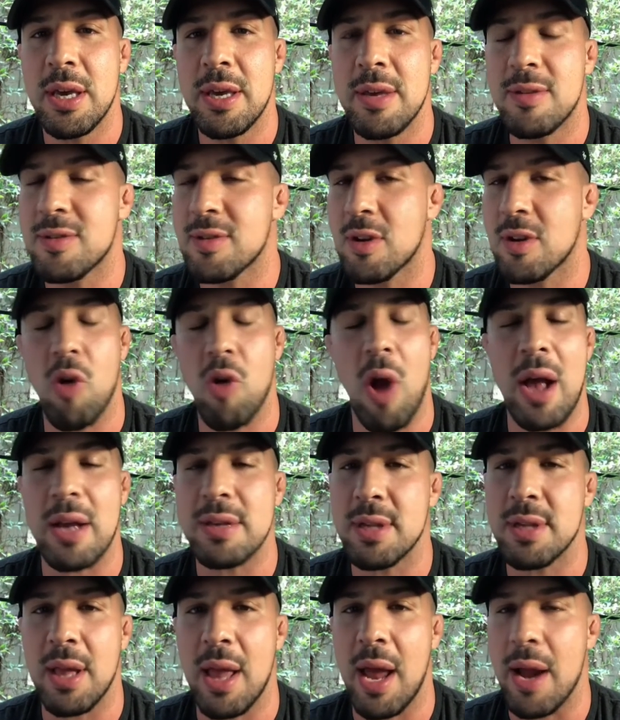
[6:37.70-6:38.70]
Any of
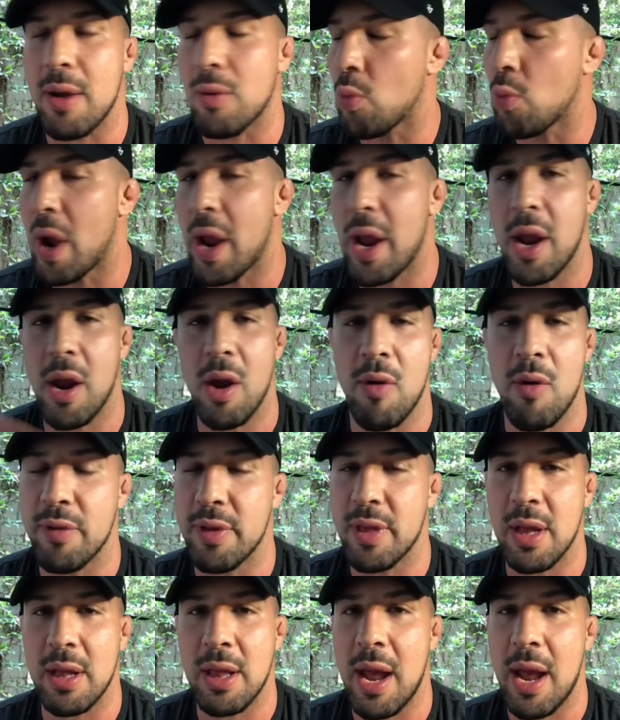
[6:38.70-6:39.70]
you radio
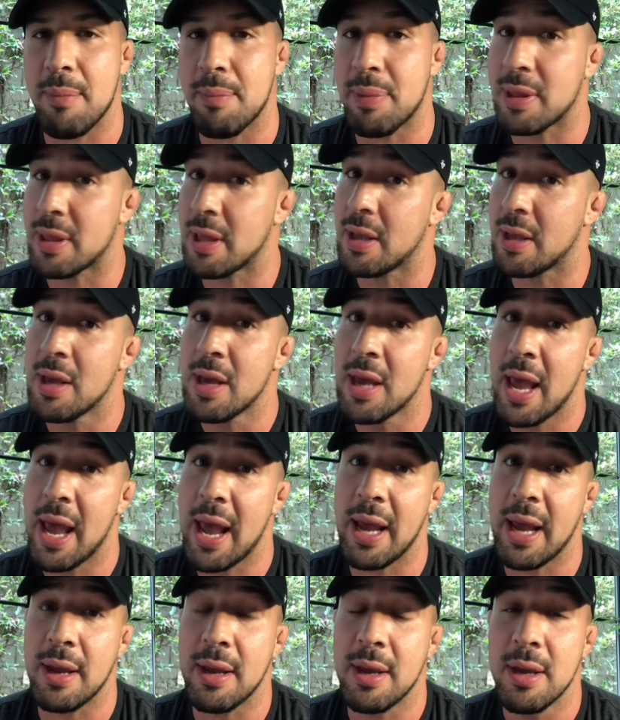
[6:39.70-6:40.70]
personalities think you want
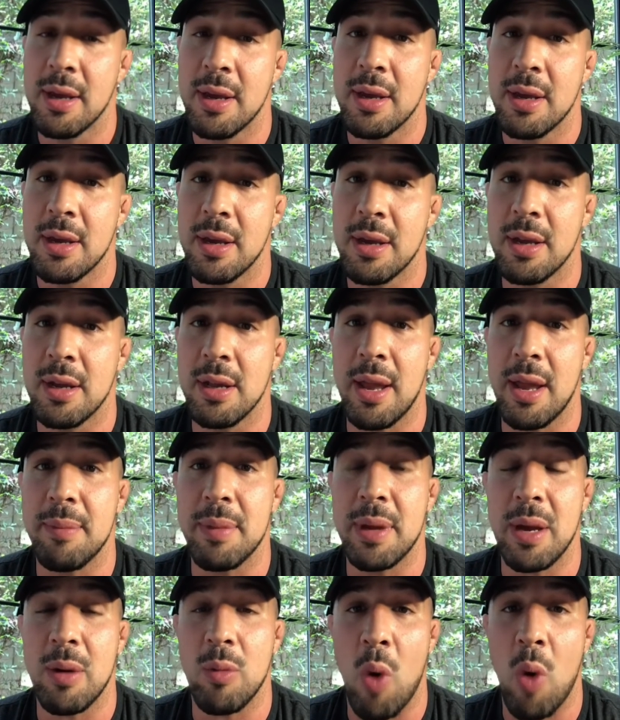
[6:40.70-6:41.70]
smoke?
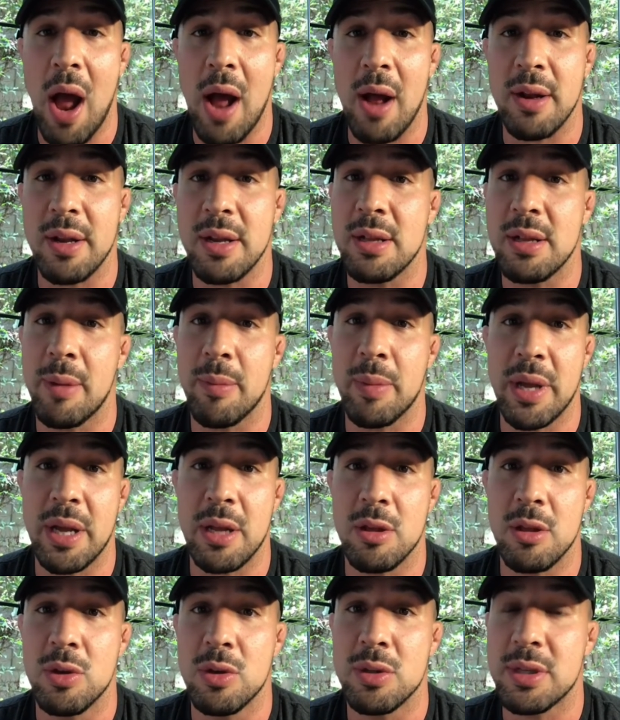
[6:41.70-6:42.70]
Call me
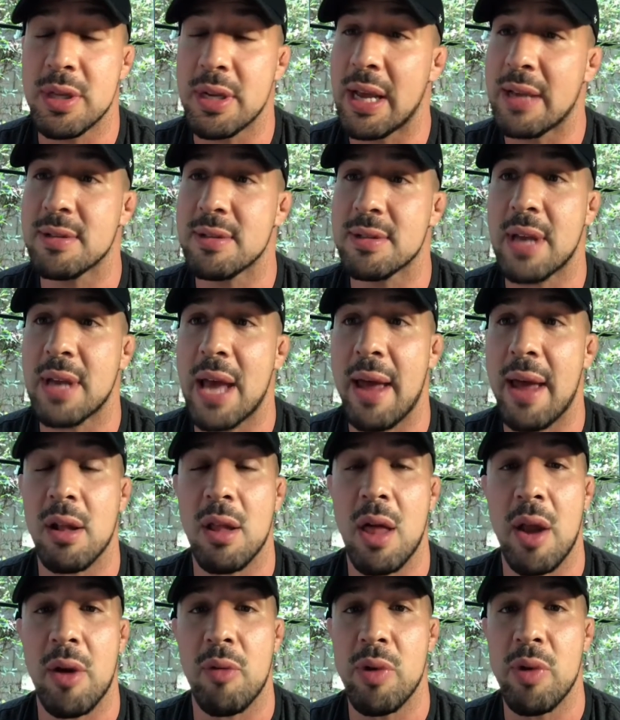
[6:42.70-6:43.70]
Mr. Chimney.
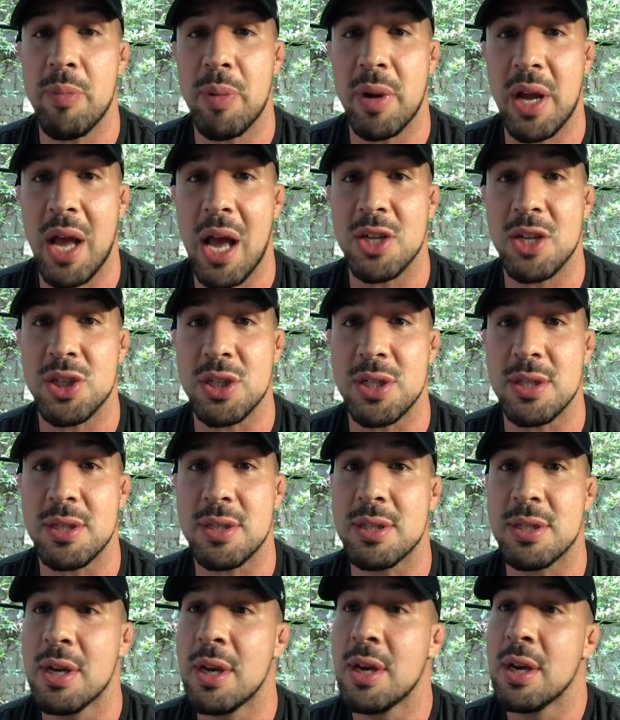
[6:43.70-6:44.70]
I want
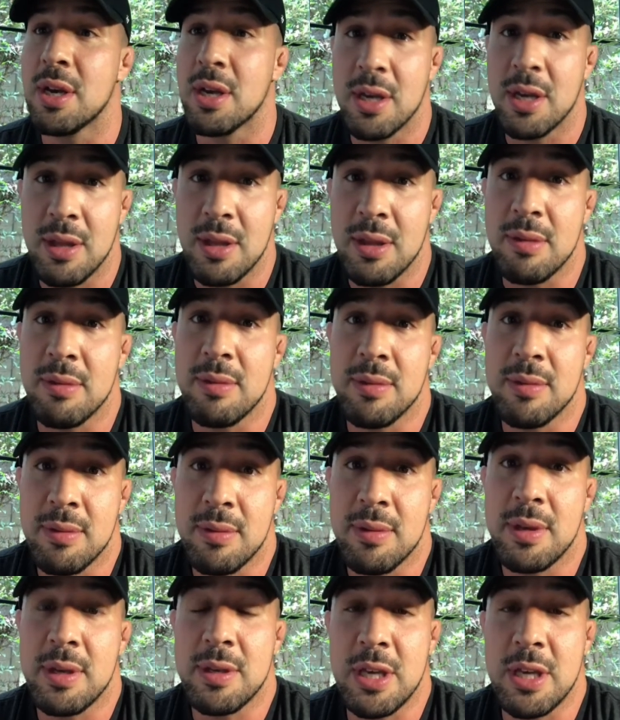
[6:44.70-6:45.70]
smoke.
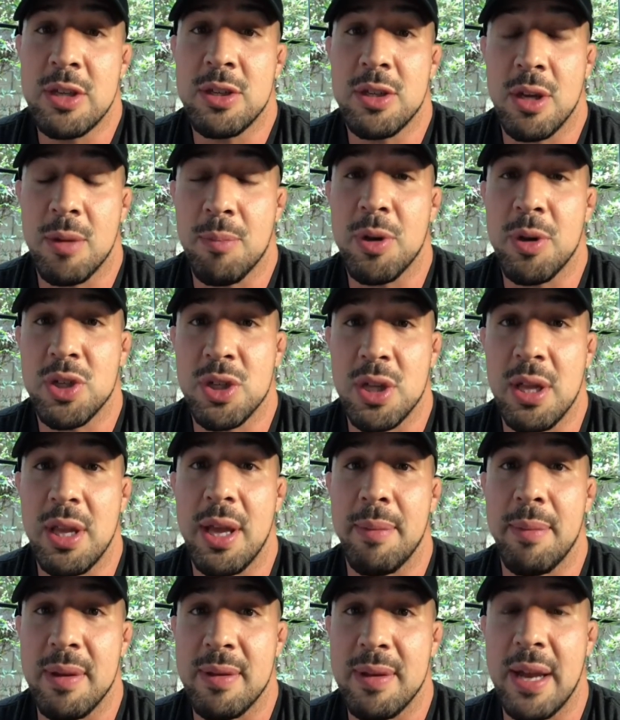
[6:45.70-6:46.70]
You know
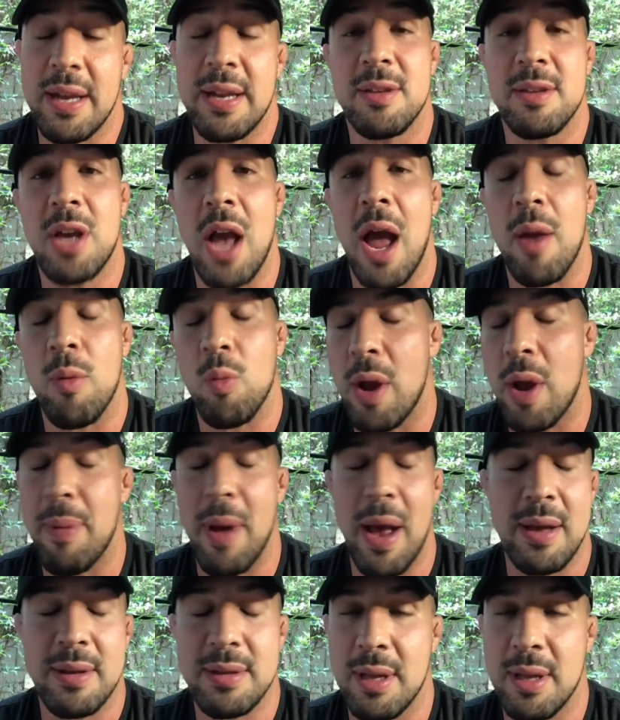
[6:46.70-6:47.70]
why? Because you
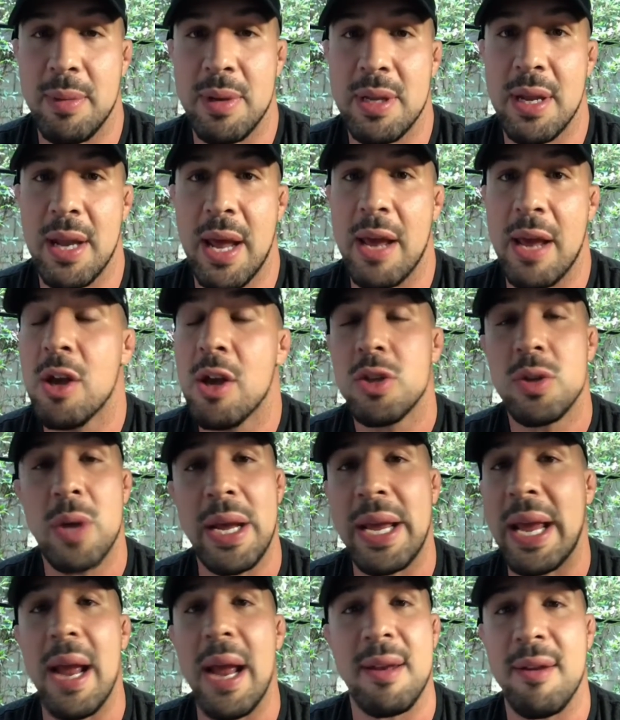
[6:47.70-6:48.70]
don't work
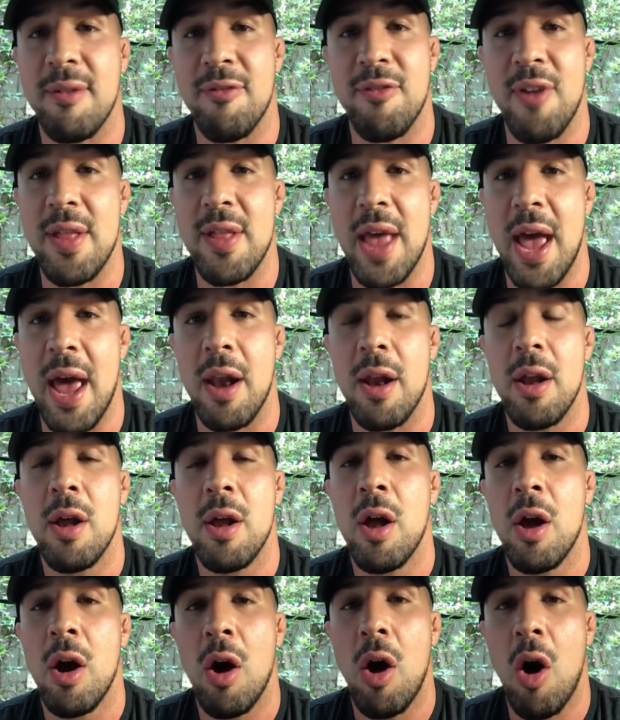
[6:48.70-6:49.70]
hard as me, bro.